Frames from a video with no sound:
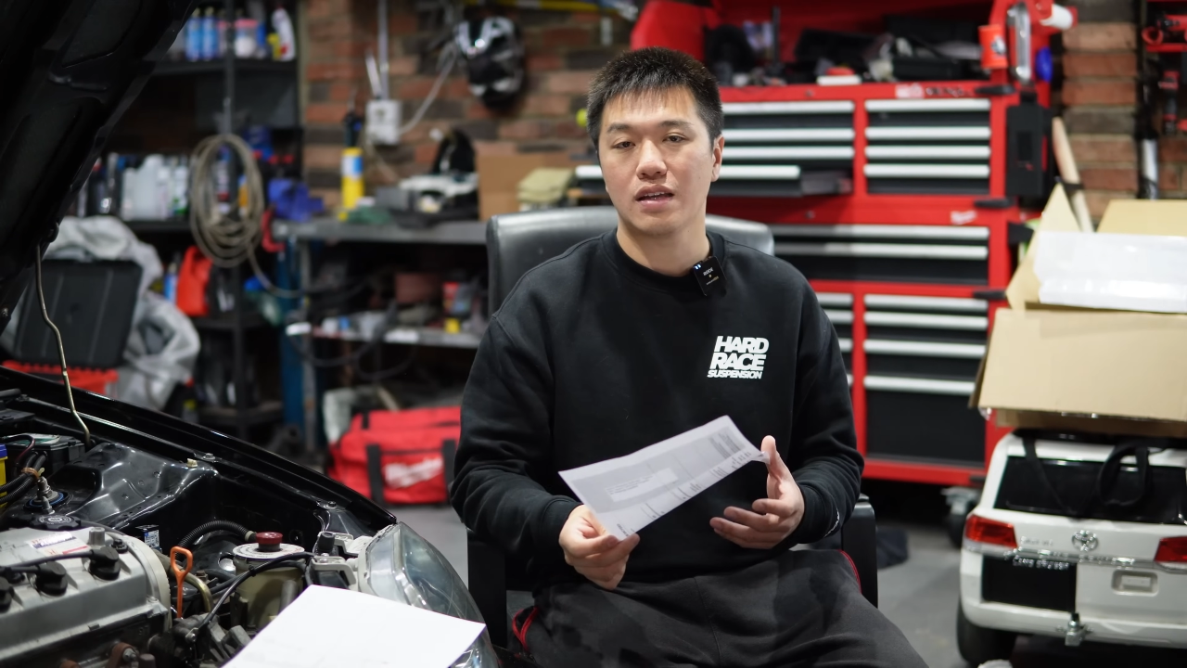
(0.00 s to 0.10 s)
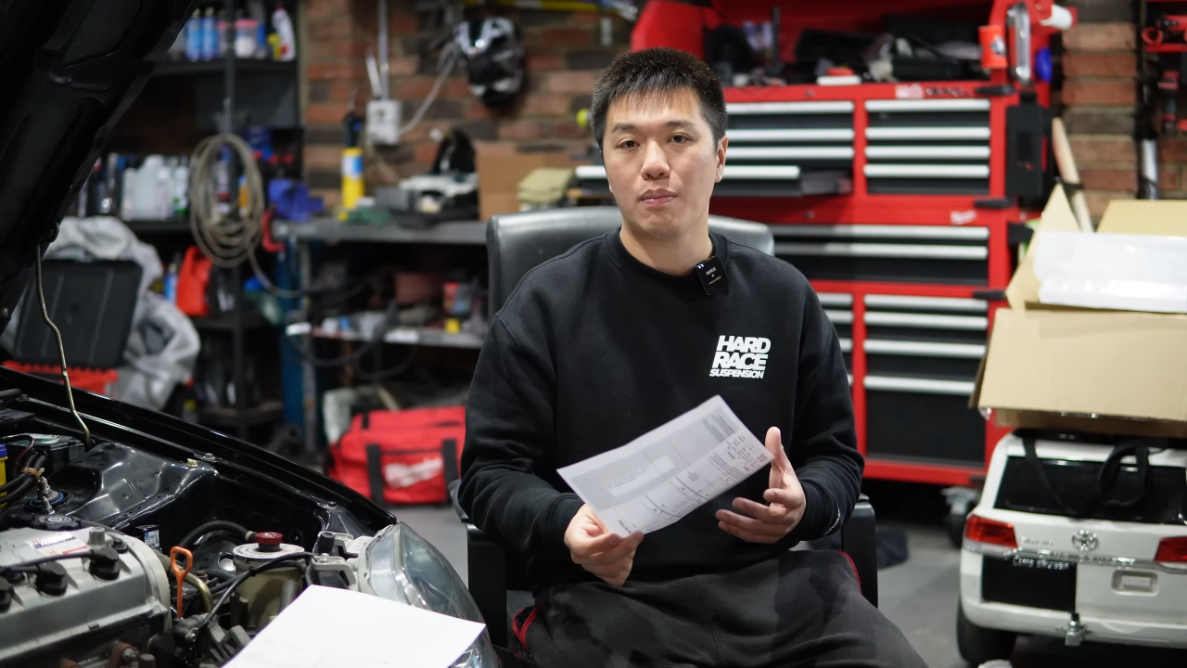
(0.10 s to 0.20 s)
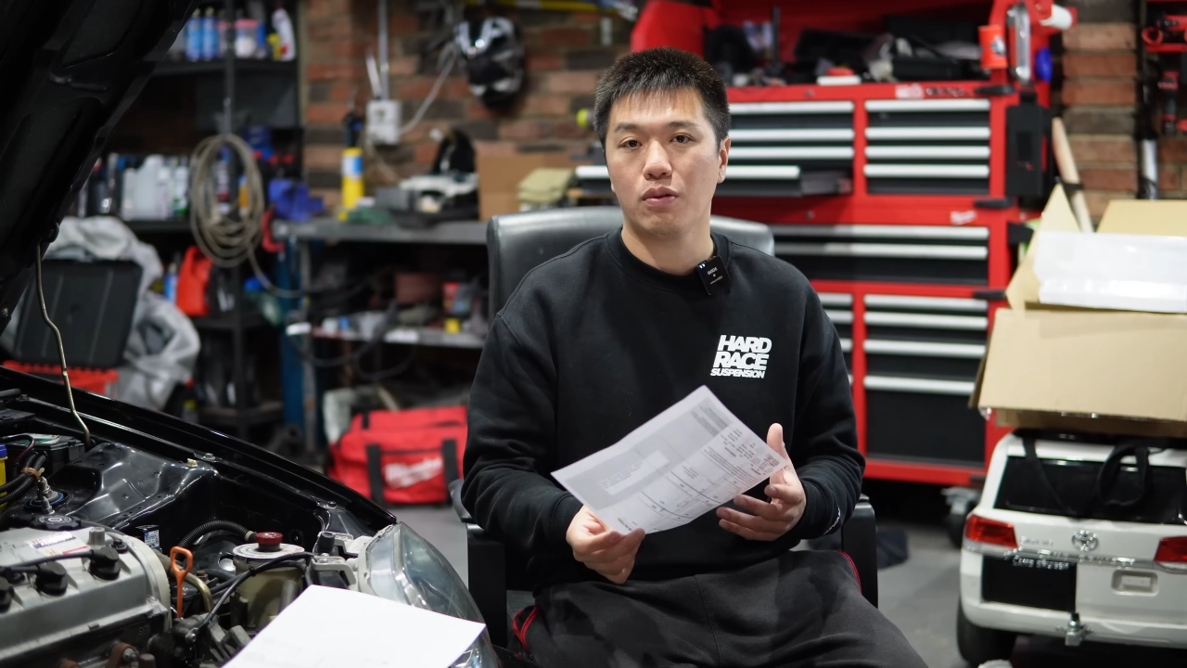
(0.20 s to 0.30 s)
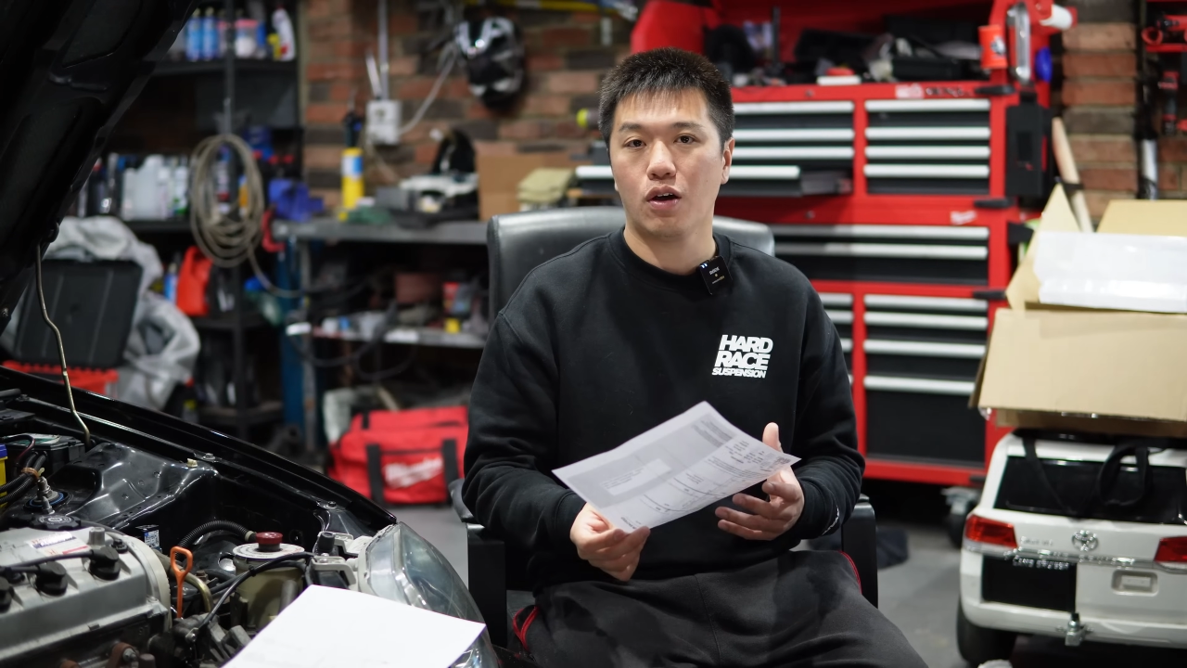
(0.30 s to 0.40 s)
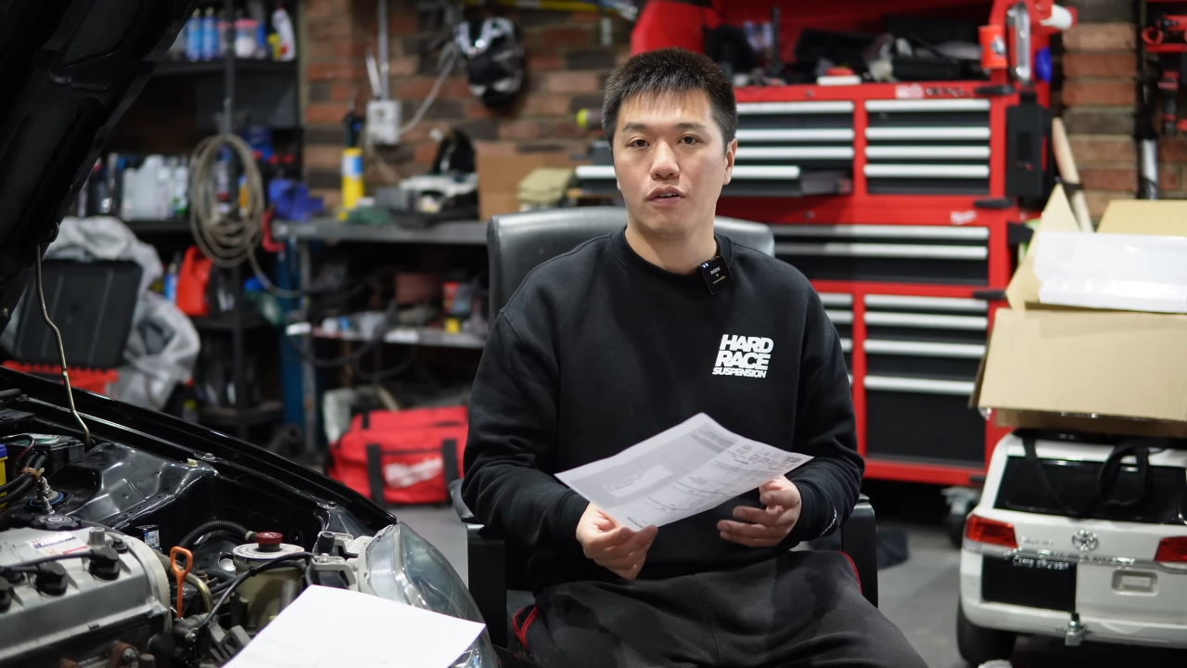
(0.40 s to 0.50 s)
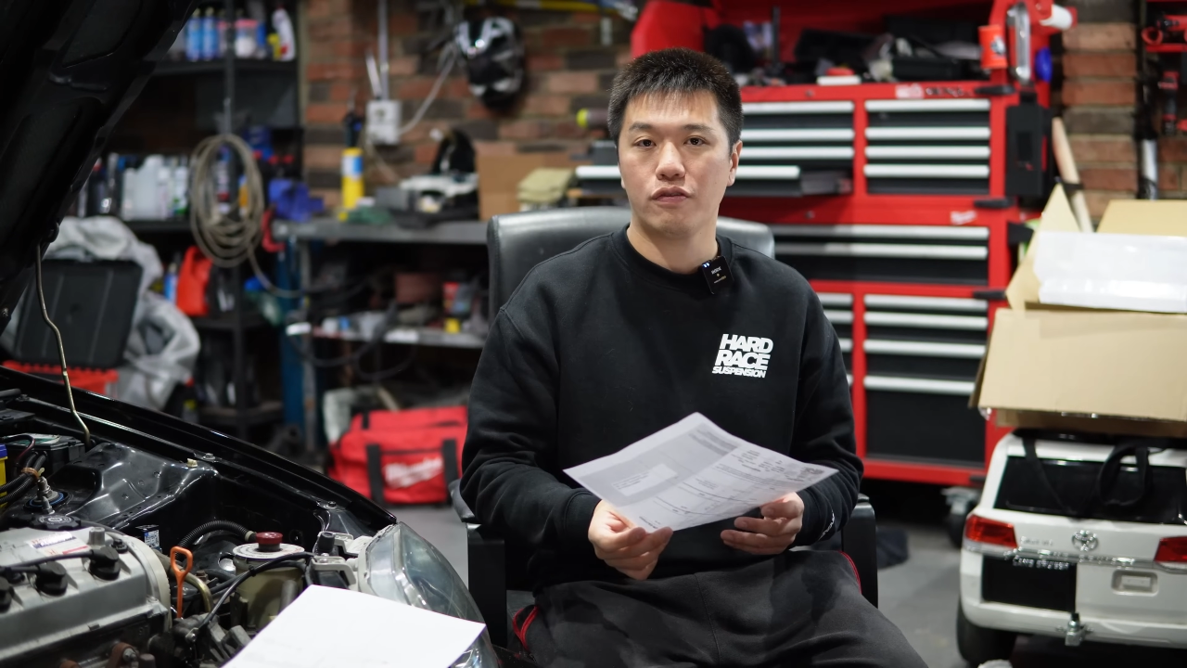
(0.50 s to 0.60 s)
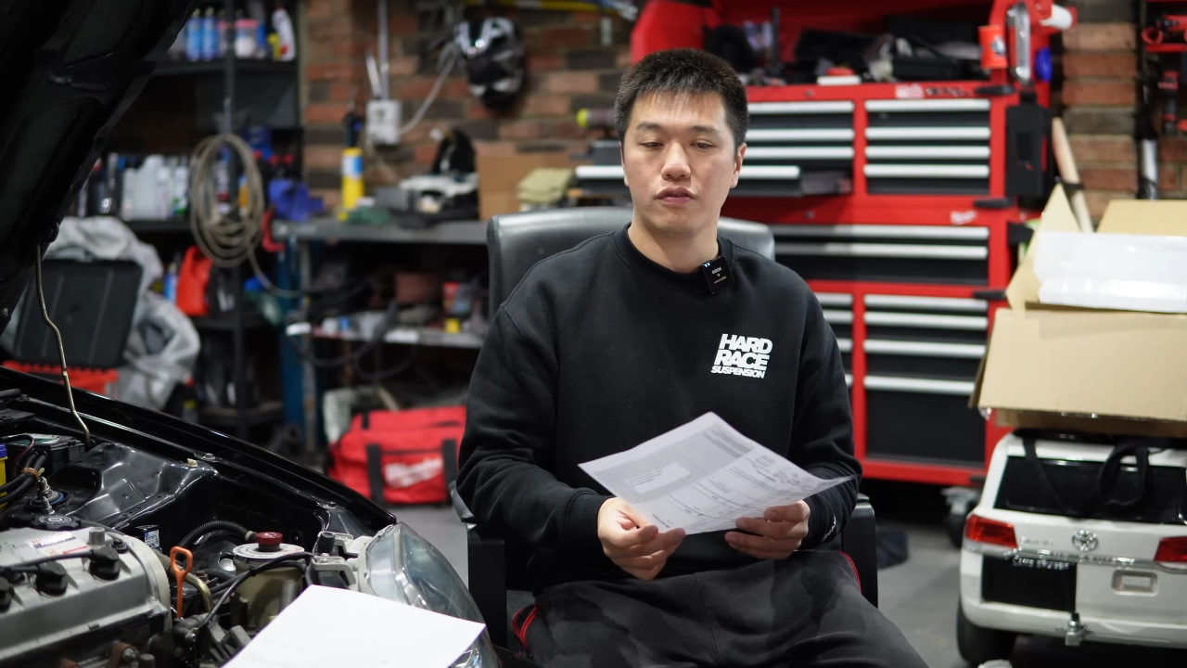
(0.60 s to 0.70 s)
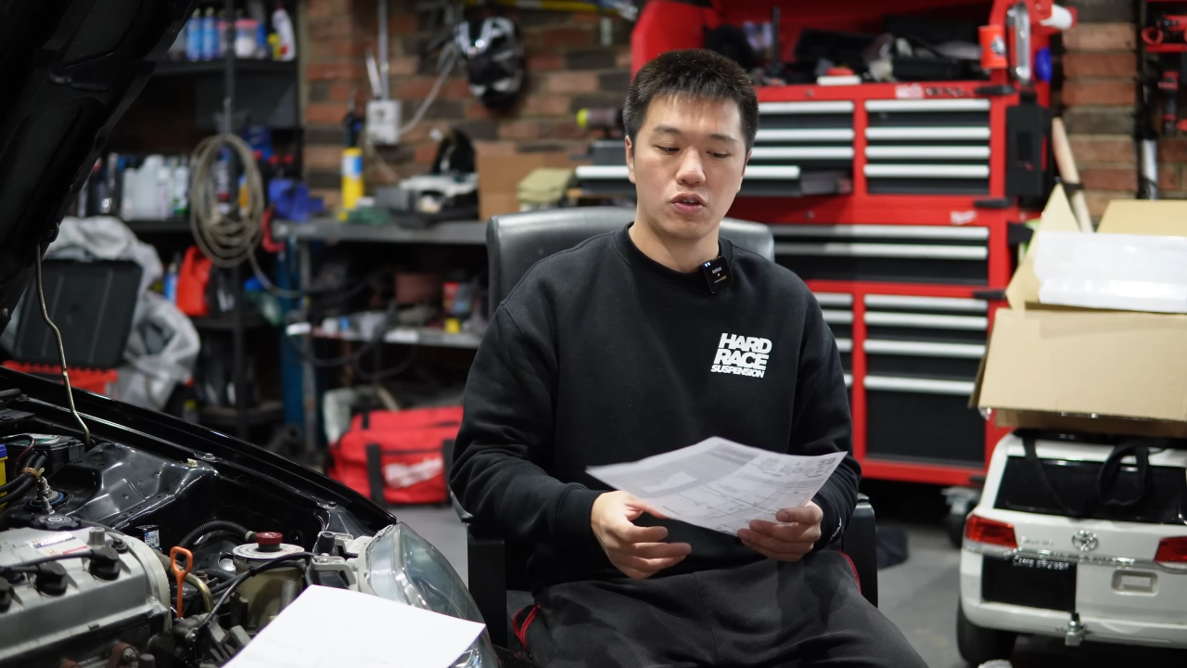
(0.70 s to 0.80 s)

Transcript: sample off,